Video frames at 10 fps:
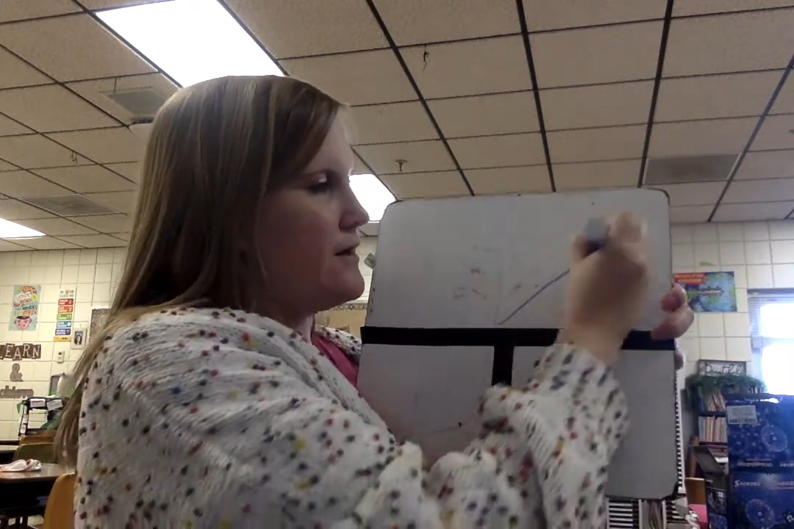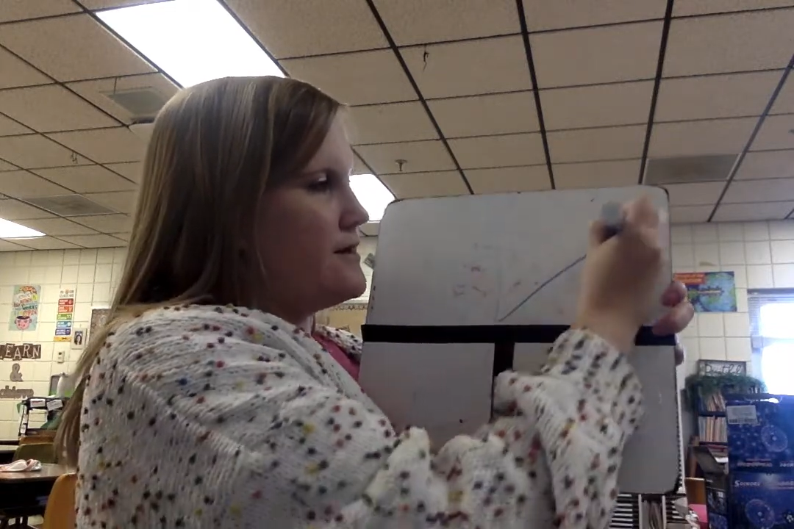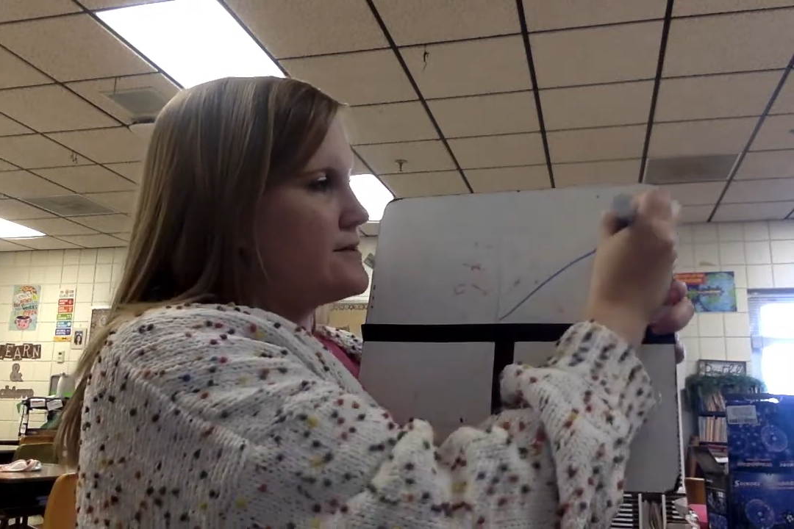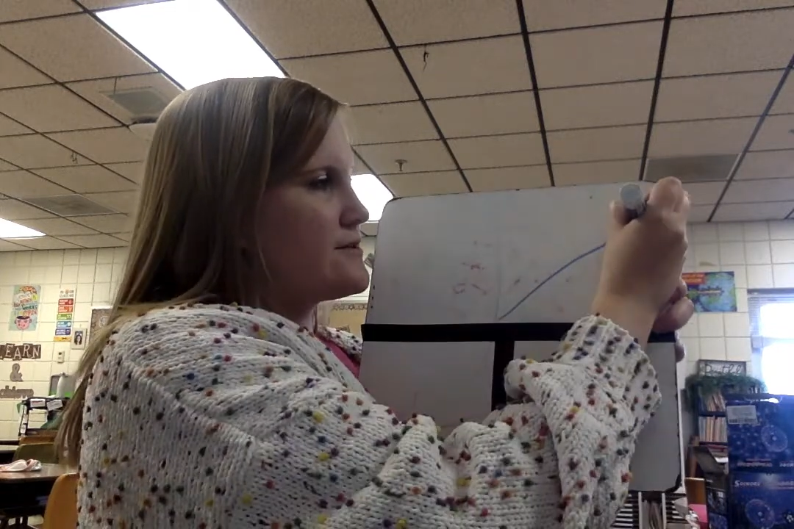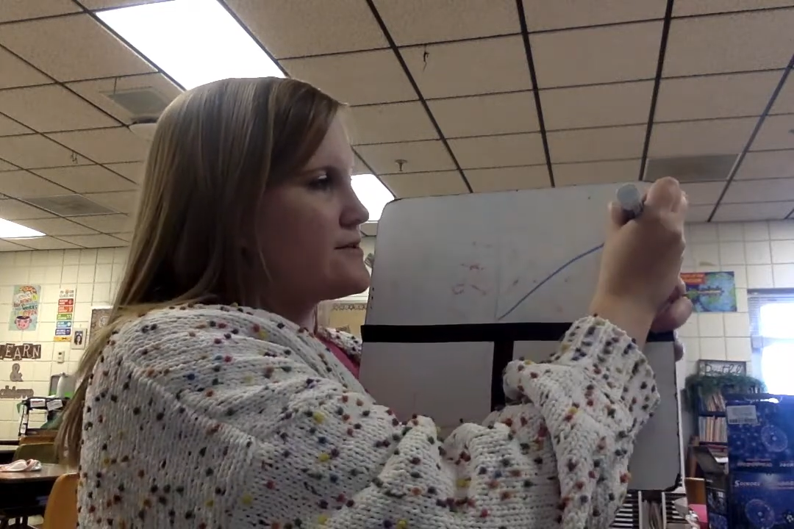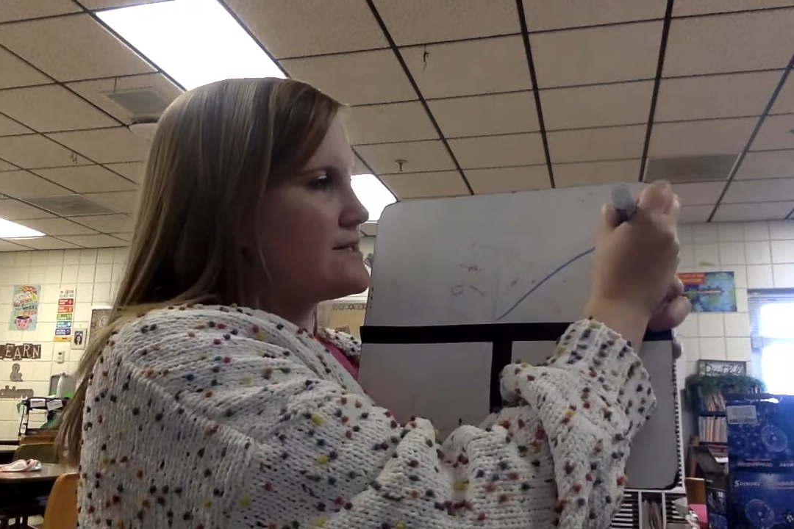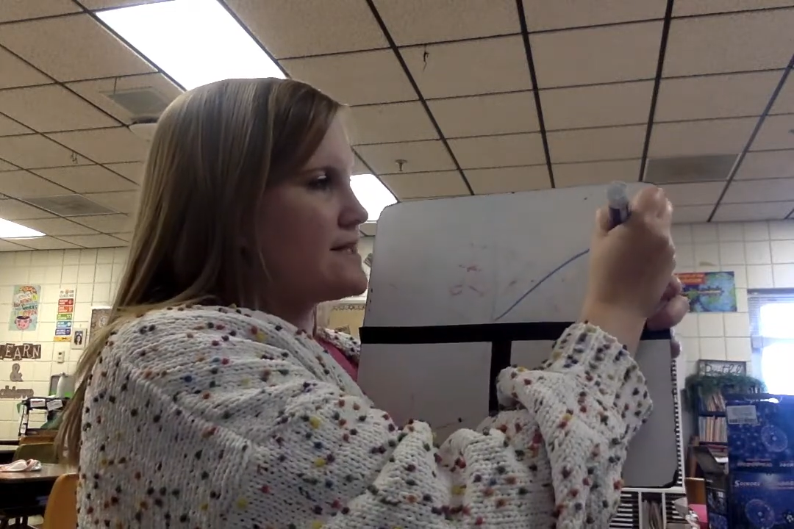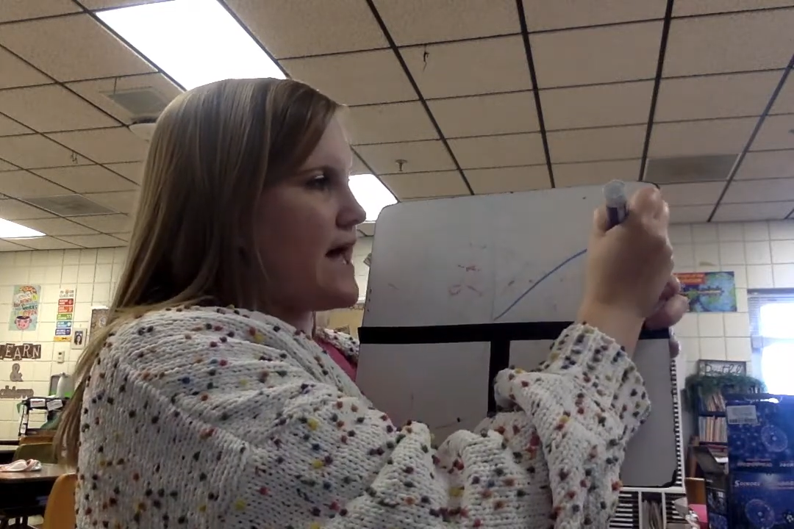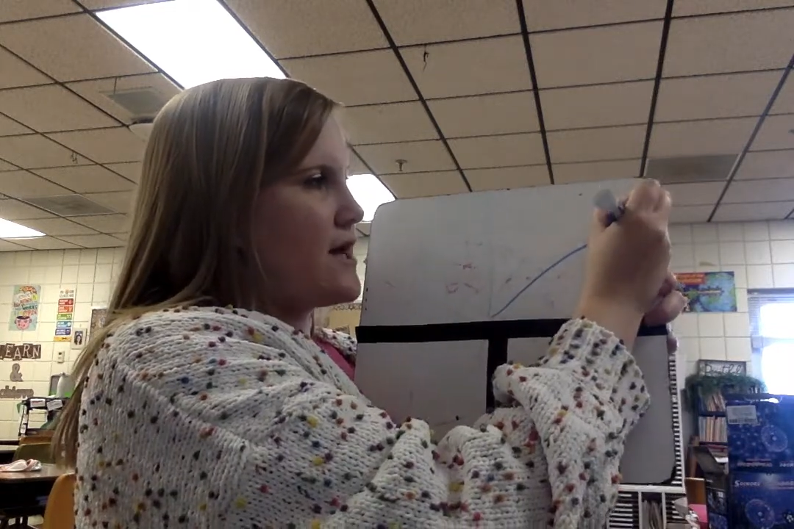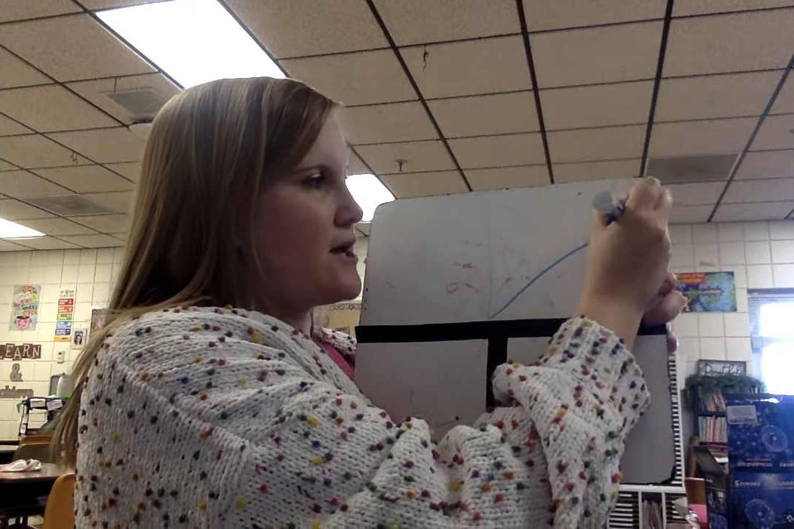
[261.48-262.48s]
So
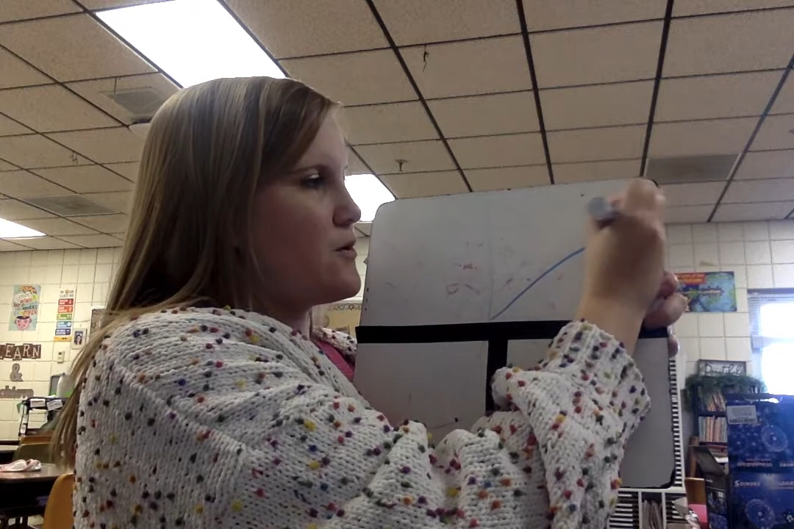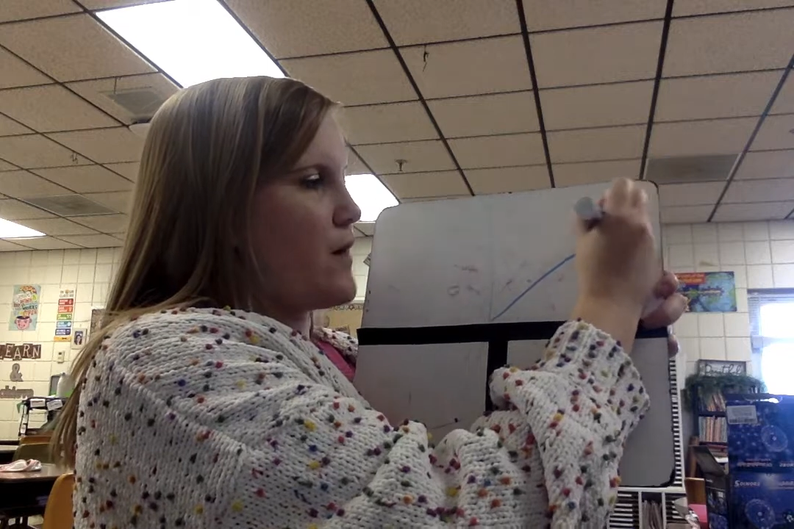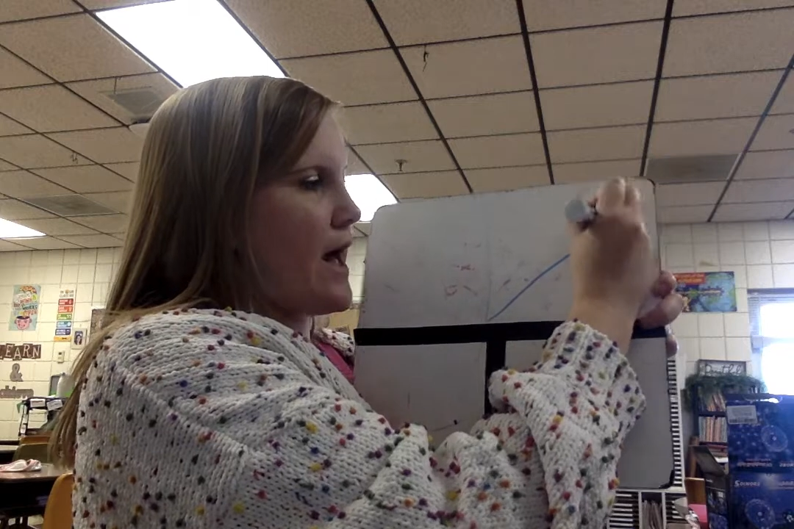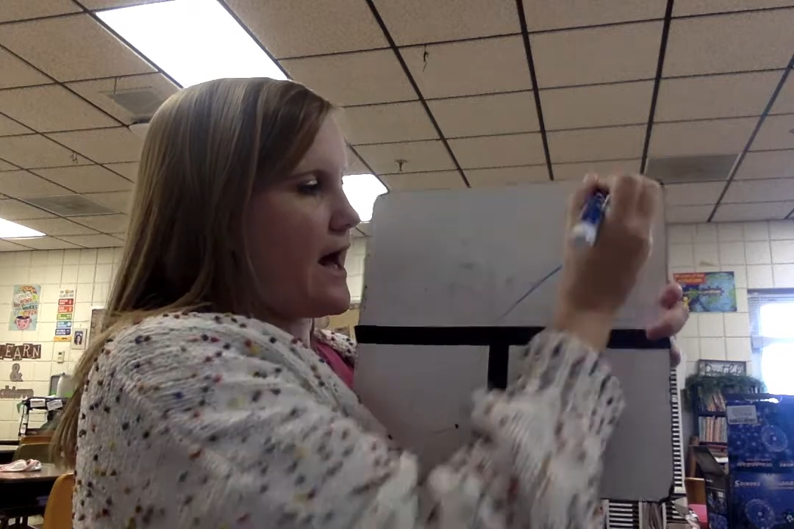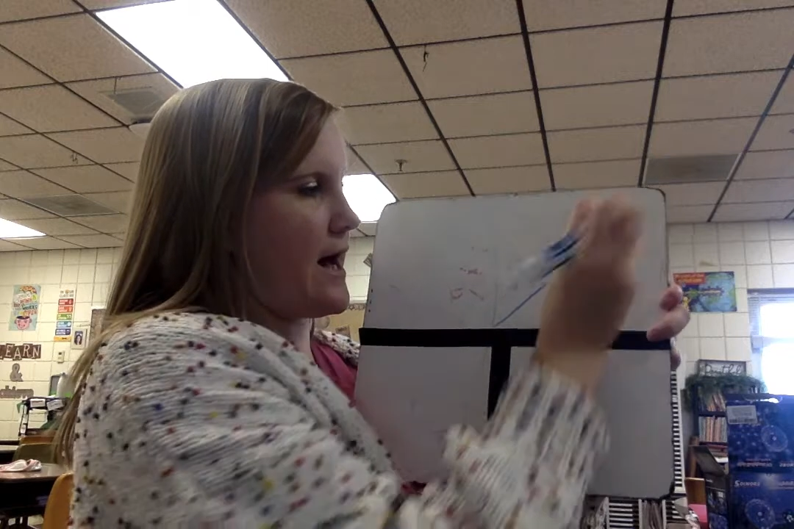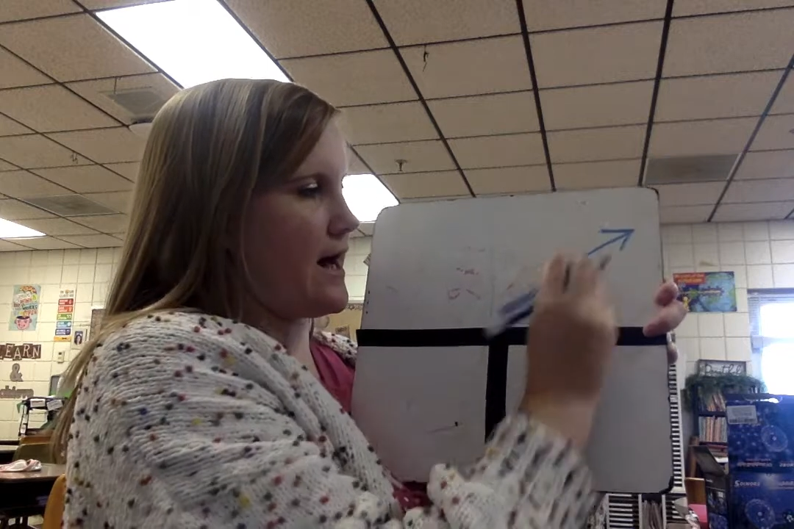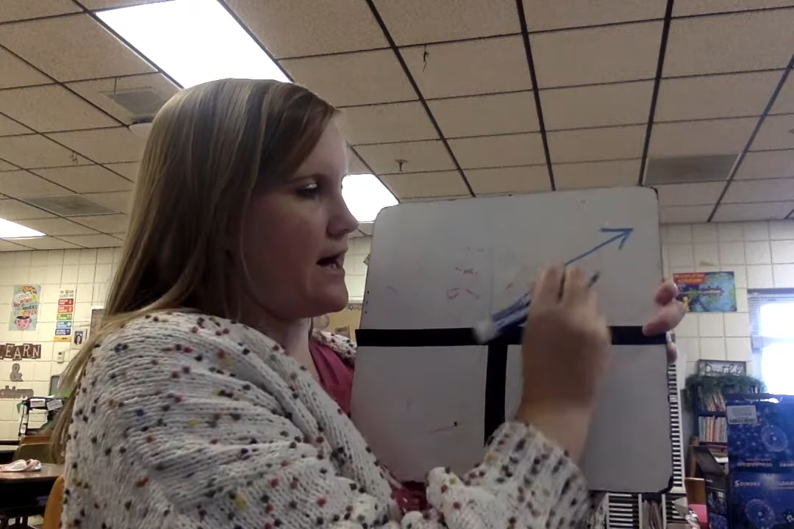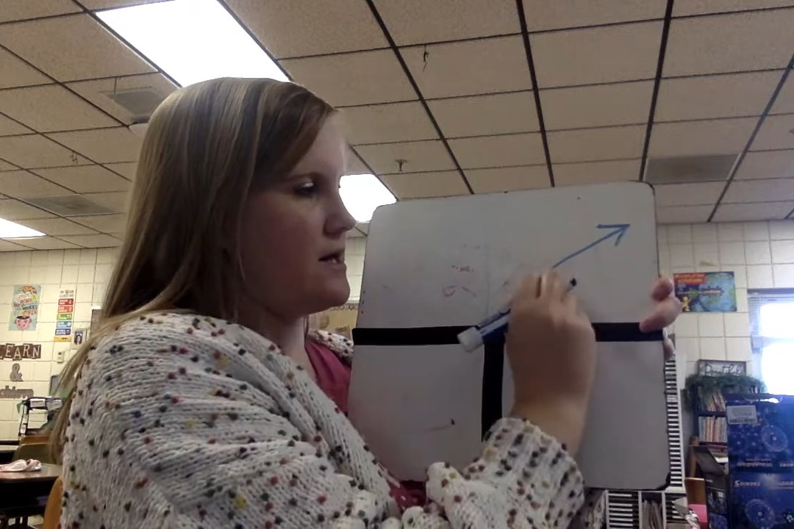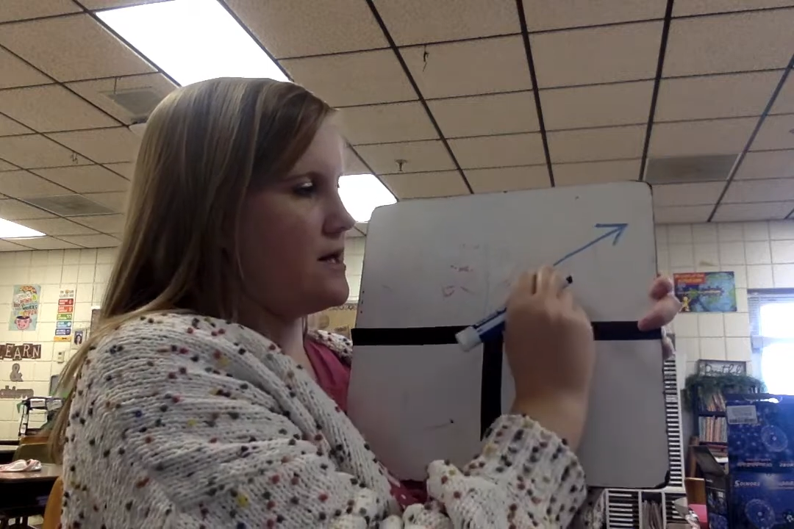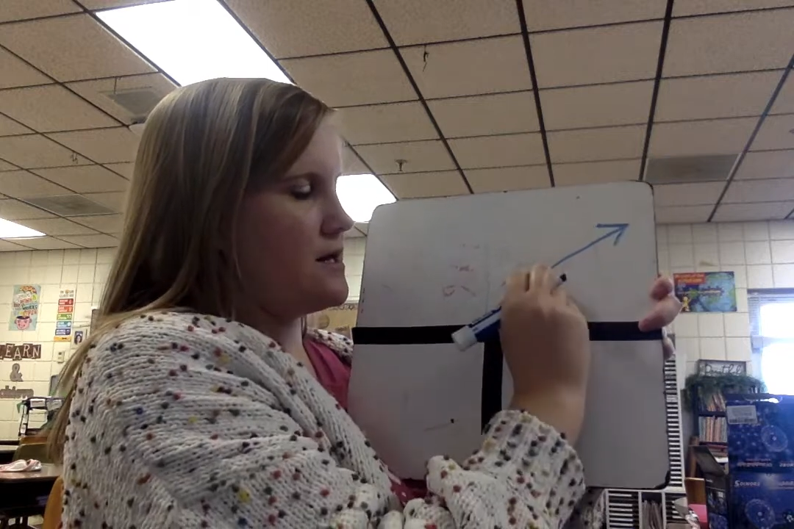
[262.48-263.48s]
say you had